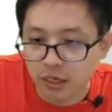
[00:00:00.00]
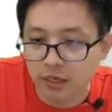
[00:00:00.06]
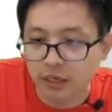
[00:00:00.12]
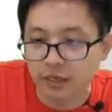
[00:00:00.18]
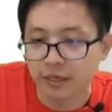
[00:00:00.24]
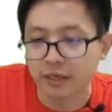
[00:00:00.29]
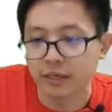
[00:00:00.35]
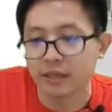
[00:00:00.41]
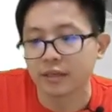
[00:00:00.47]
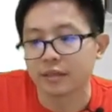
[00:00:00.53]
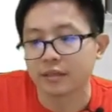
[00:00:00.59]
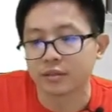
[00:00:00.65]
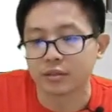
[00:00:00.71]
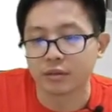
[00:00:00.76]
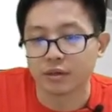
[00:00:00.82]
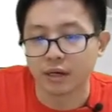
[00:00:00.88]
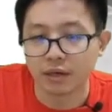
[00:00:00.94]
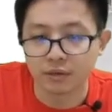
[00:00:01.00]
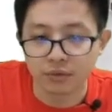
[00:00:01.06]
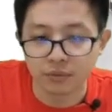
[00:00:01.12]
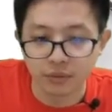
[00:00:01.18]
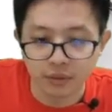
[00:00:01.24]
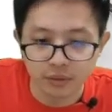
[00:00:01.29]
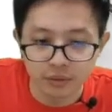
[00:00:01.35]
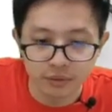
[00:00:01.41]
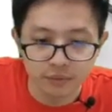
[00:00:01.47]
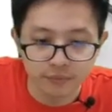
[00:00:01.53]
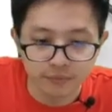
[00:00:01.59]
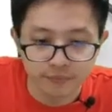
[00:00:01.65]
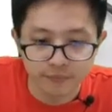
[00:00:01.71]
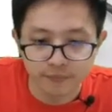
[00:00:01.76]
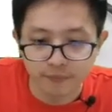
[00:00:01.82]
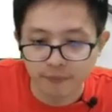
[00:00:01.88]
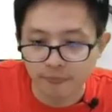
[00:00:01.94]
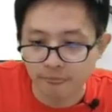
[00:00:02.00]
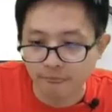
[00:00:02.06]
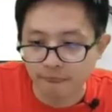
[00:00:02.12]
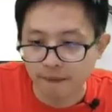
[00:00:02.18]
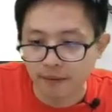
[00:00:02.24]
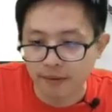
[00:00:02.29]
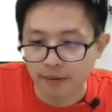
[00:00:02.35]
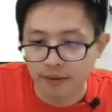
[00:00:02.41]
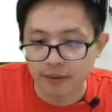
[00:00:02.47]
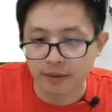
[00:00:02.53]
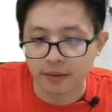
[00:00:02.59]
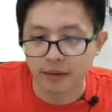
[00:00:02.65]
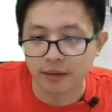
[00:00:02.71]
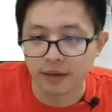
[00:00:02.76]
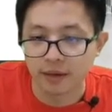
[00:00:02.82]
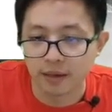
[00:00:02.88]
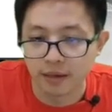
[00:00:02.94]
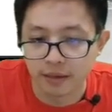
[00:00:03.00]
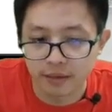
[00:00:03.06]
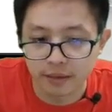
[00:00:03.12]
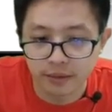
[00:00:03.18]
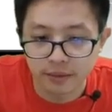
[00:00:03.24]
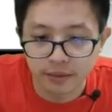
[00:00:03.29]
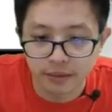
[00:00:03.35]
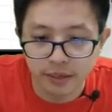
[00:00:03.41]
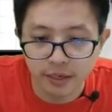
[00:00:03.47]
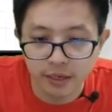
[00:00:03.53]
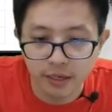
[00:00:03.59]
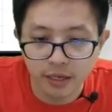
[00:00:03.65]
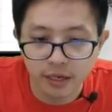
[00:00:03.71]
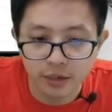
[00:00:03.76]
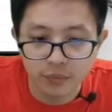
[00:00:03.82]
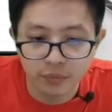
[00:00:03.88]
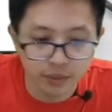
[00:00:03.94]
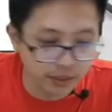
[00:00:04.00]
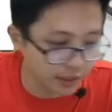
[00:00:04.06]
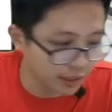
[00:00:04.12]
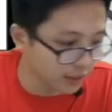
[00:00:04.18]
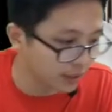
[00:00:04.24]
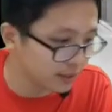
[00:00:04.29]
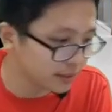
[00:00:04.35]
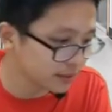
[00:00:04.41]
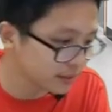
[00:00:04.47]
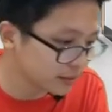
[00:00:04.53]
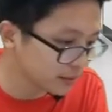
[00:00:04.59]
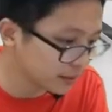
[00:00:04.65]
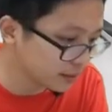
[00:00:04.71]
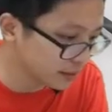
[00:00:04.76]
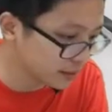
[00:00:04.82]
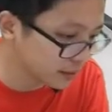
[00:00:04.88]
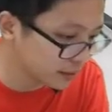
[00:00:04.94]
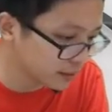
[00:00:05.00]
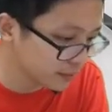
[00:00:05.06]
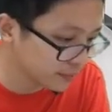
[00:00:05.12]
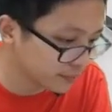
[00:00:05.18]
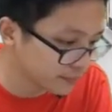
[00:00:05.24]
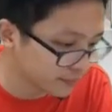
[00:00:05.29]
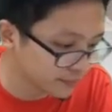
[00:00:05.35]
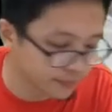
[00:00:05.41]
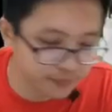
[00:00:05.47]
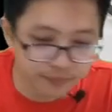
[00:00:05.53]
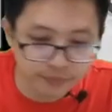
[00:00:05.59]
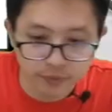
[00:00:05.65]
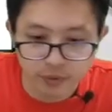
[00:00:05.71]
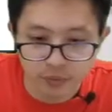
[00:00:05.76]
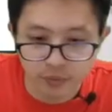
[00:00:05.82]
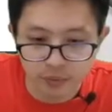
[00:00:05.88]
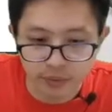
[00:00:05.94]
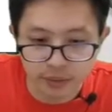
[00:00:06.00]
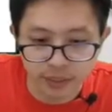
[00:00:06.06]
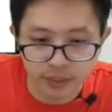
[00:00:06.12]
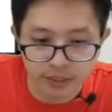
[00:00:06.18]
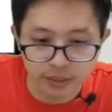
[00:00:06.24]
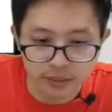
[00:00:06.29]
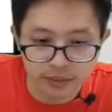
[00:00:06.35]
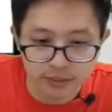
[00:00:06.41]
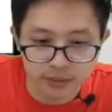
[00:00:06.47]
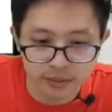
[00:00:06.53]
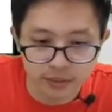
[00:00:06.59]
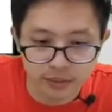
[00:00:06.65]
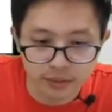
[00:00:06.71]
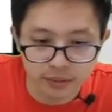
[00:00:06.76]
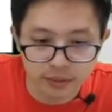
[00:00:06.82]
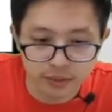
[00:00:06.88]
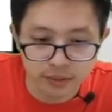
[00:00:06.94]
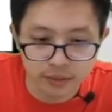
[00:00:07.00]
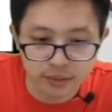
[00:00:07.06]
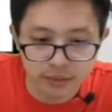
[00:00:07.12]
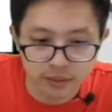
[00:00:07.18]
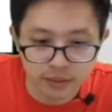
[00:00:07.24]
Okay, so how do we do? Uh, in the end, we get answer. We will get answer.